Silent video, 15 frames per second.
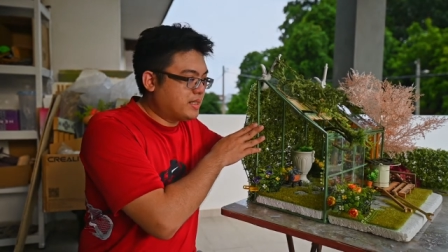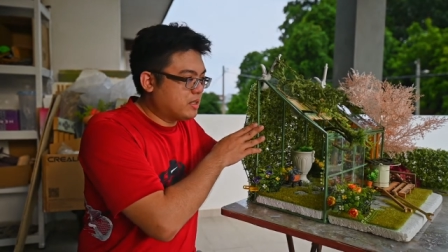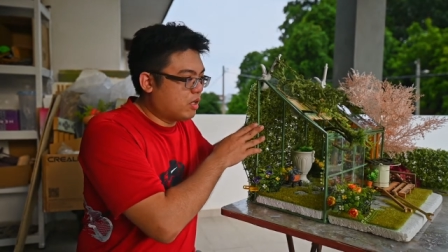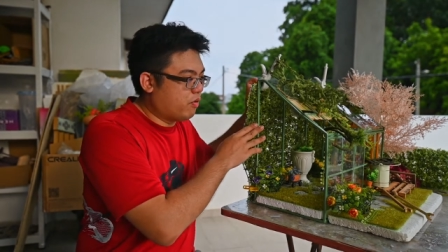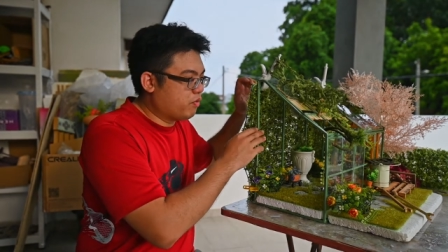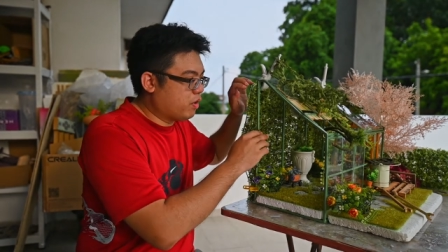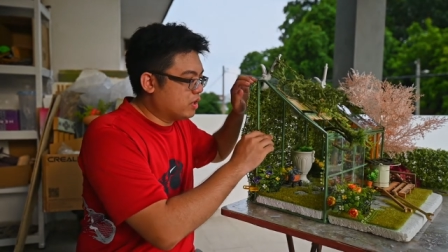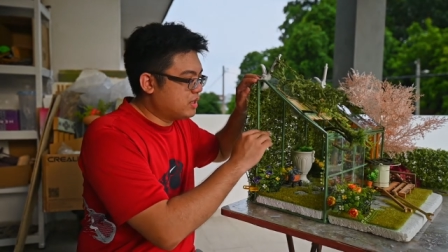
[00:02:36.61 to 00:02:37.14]
Of
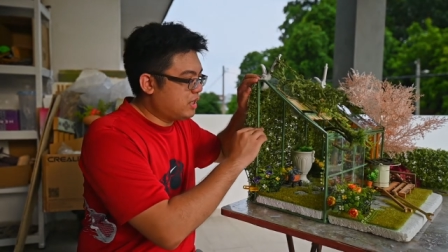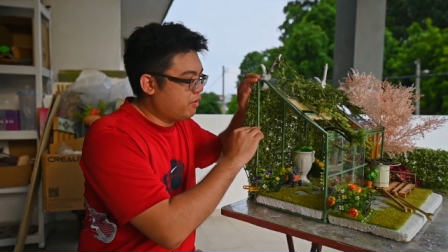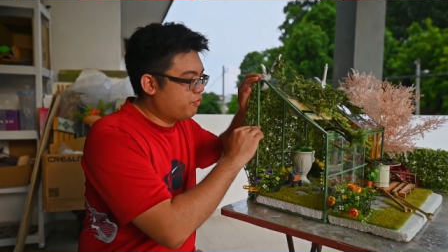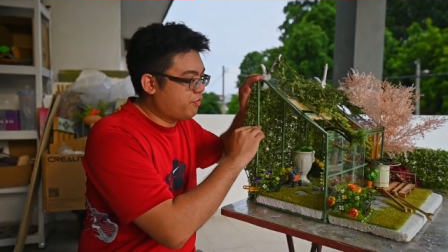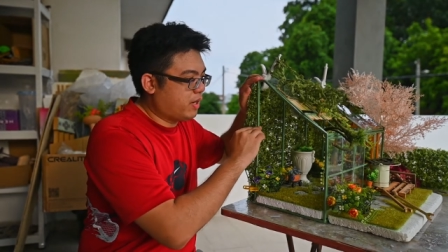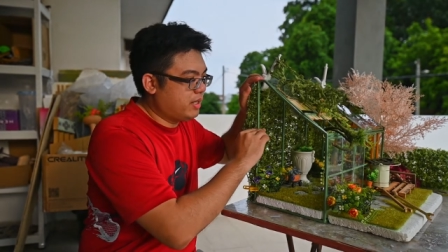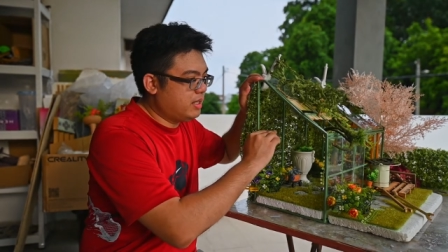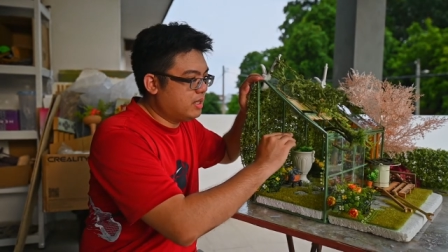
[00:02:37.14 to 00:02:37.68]
course, in
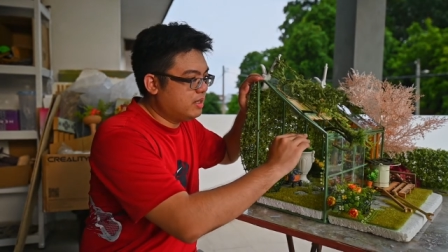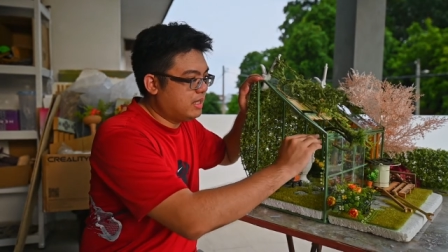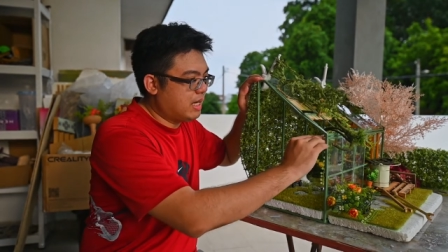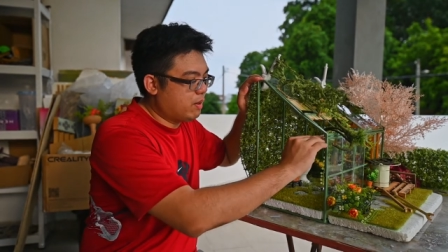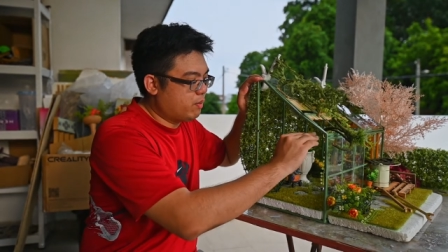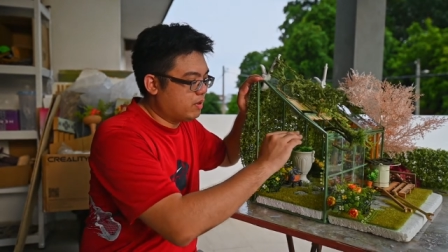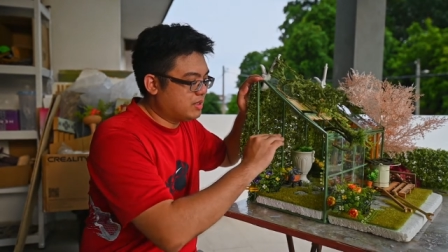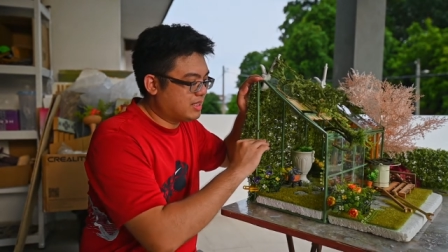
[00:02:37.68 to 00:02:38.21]
here there
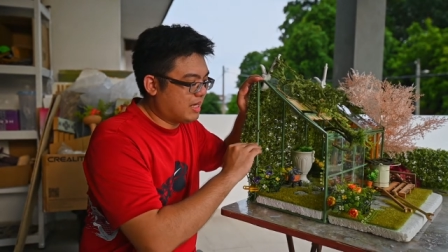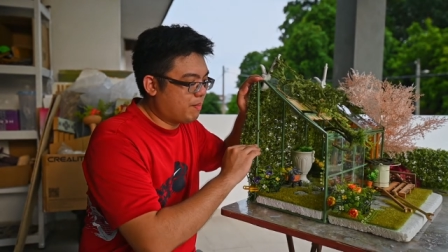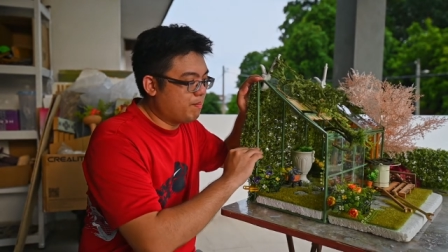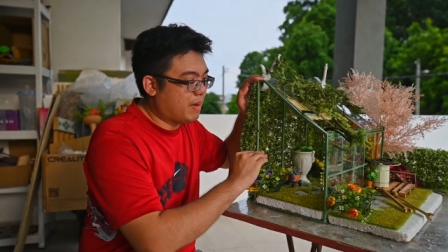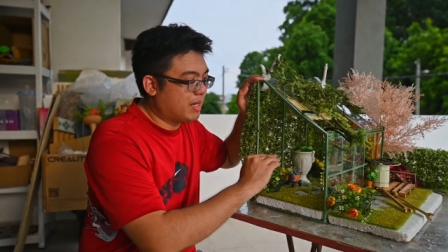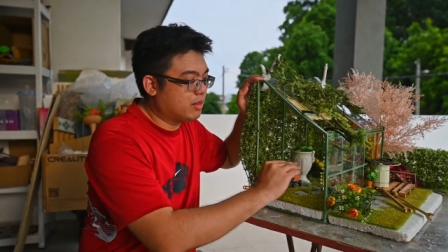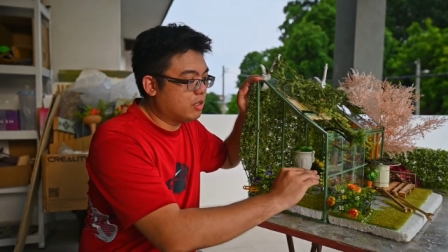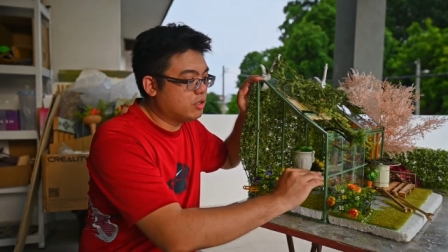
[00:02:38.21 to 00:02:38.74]
were some
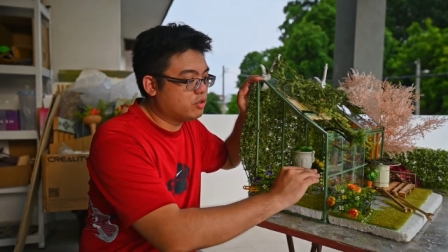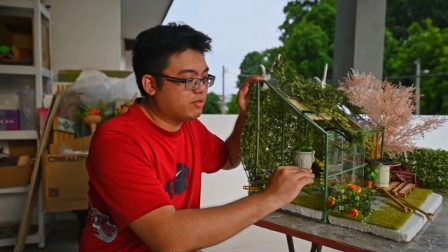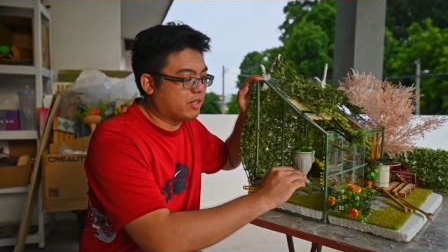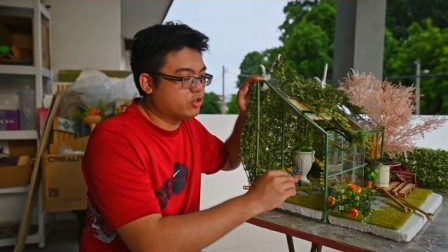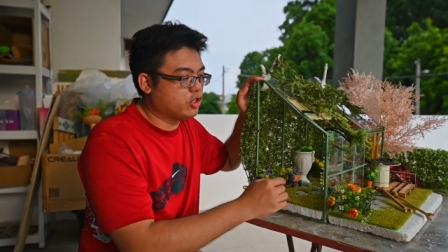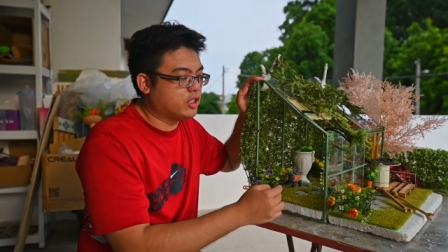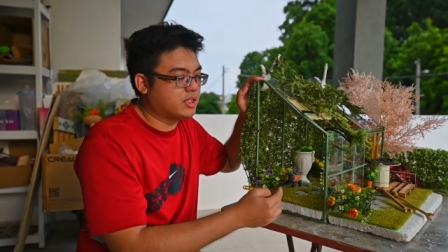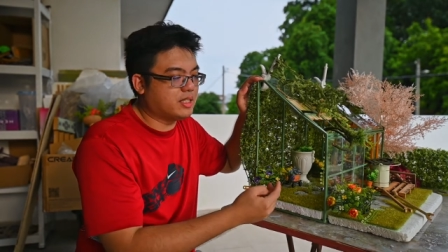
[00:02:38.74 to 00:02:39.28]
metal
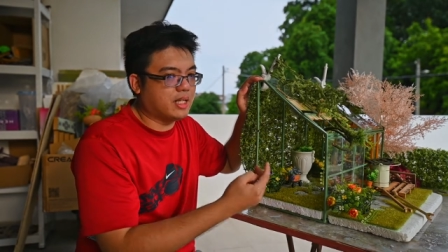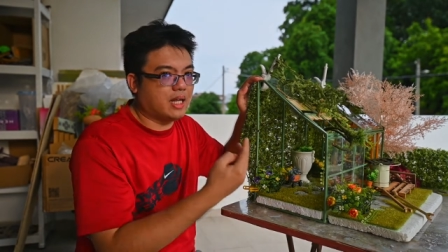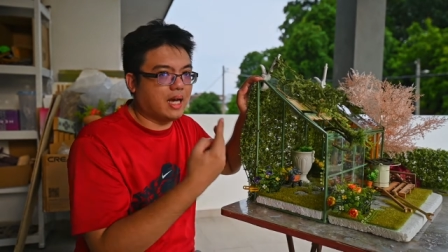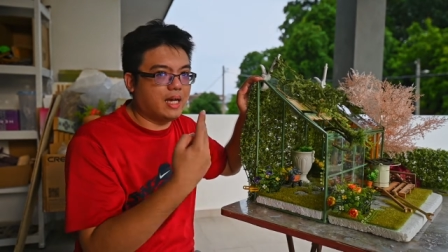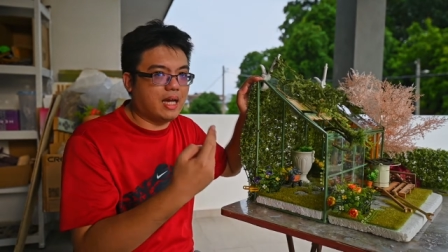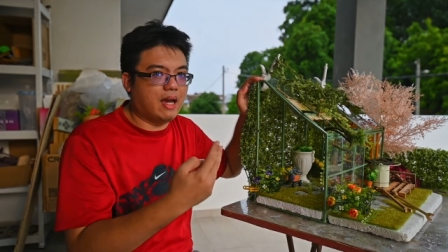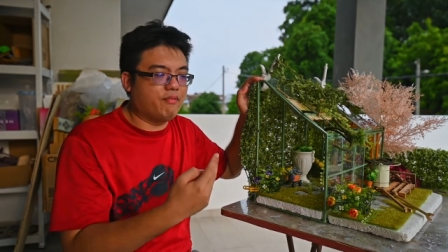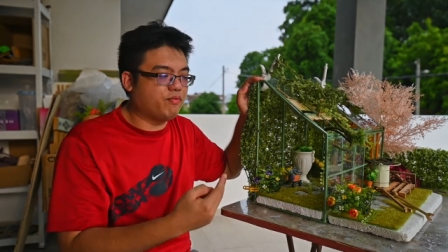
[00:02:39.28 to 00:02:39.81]
structures that I
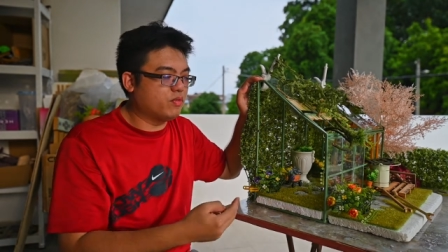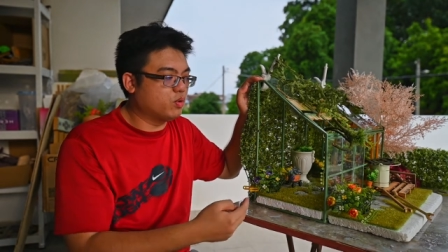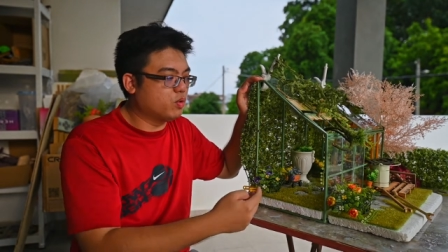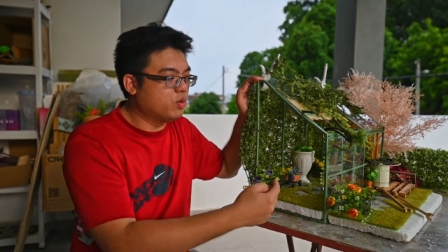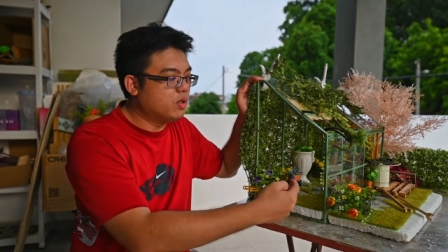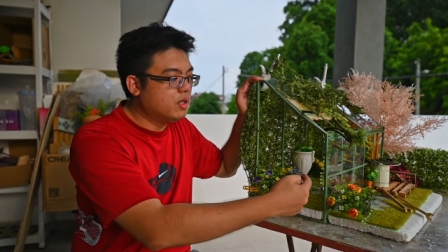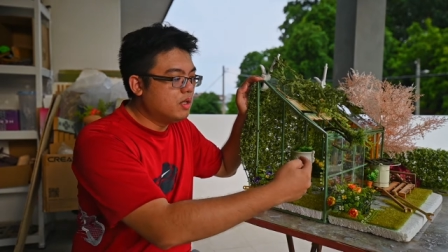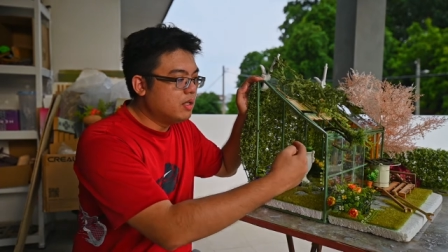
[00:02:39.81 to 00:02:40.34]
have to
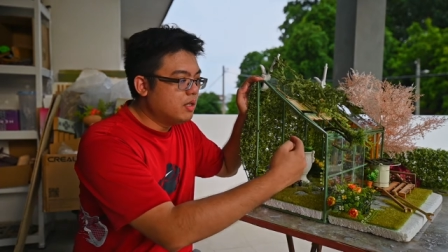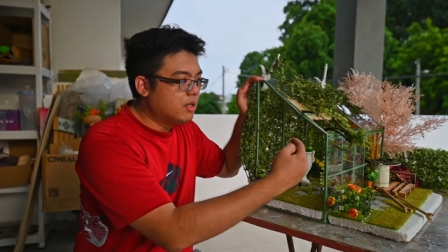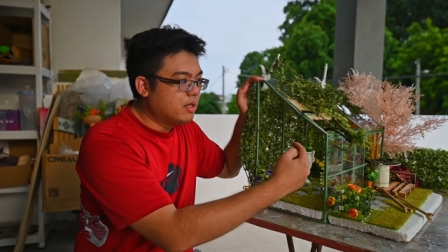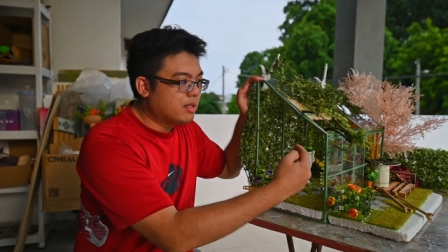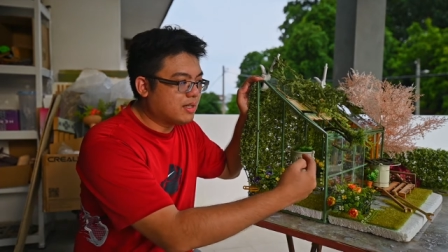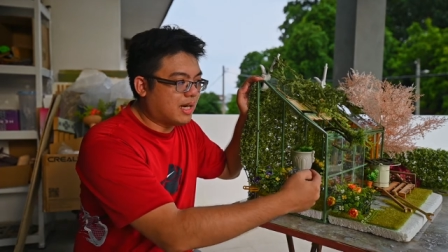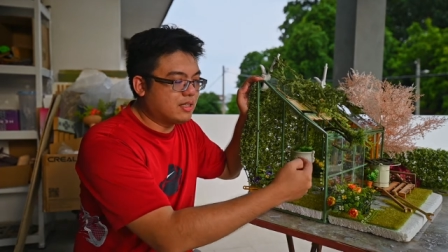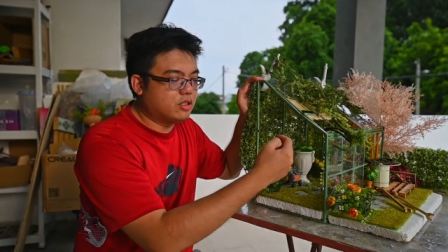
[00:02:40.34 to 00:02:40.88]

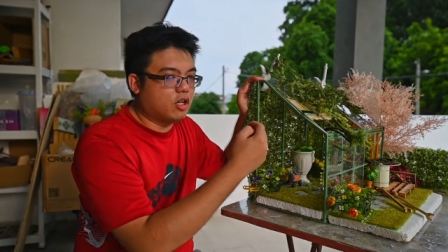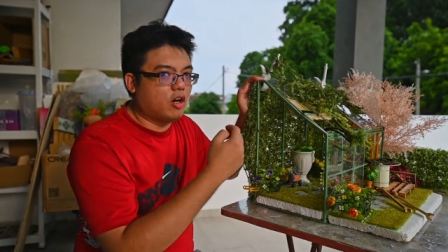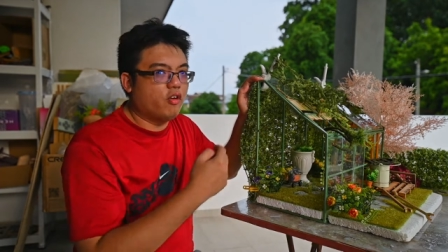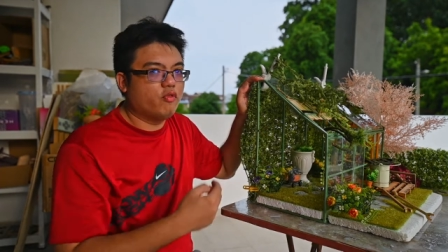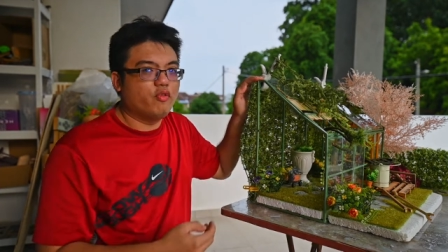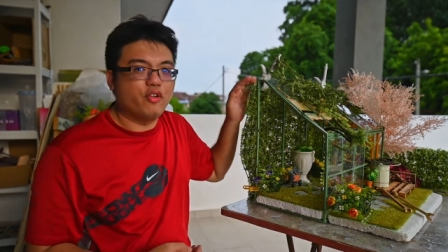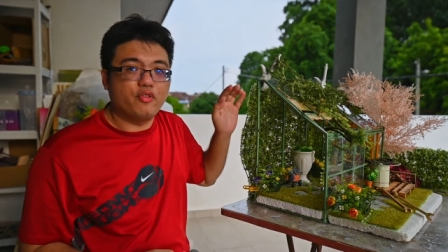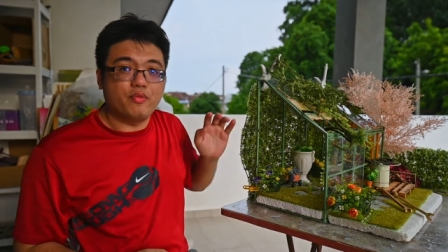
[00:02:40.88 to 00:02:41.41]
cut off
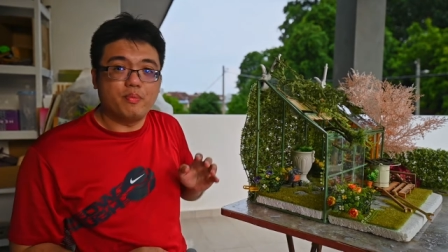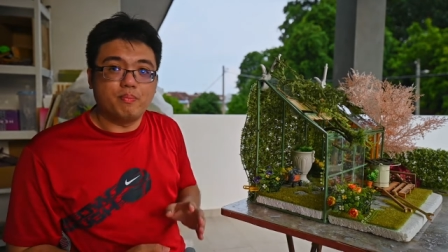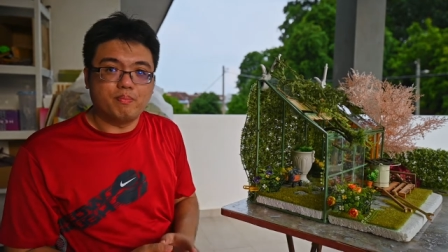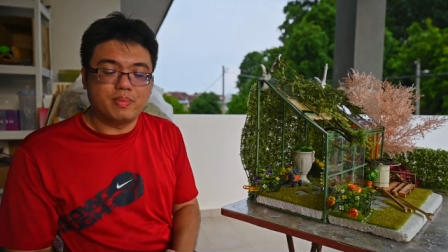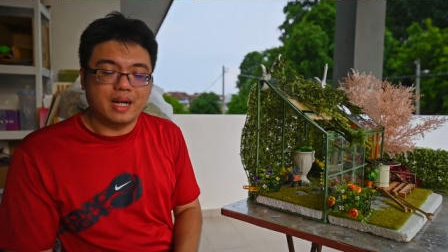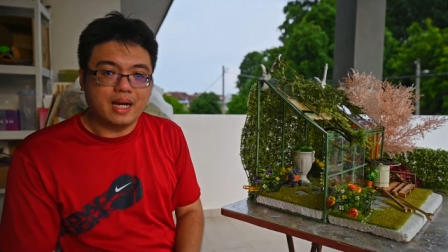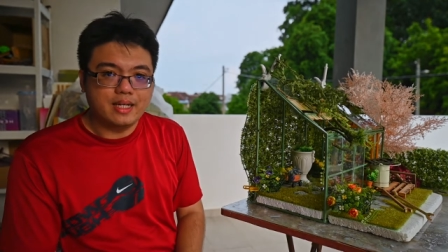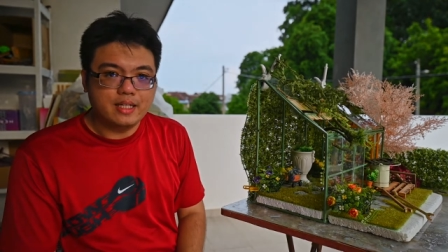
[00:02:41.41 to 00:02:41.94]
with
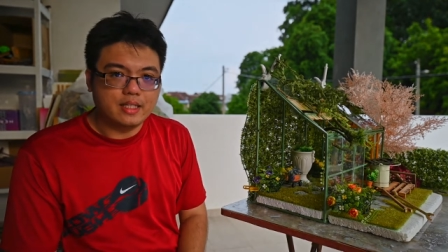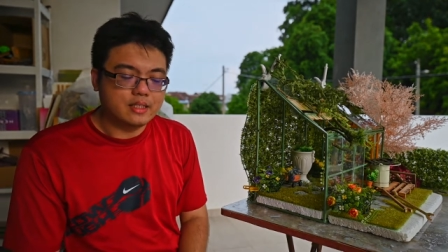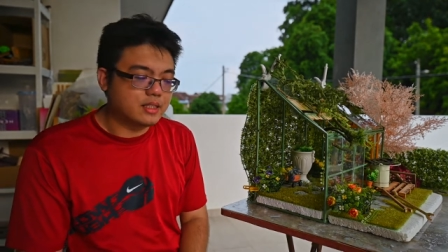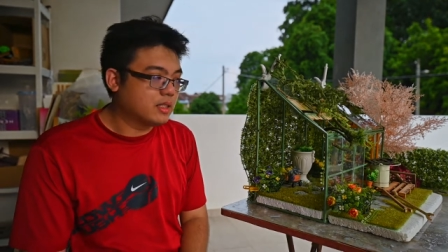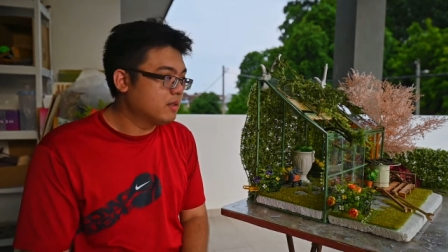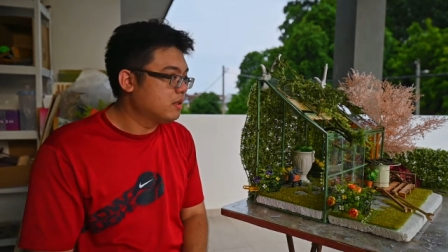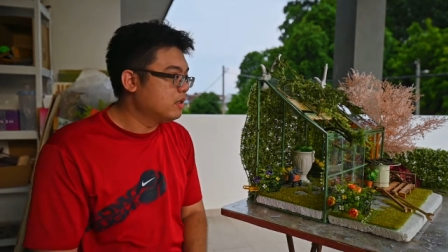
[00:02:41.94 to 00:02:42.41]
pliers.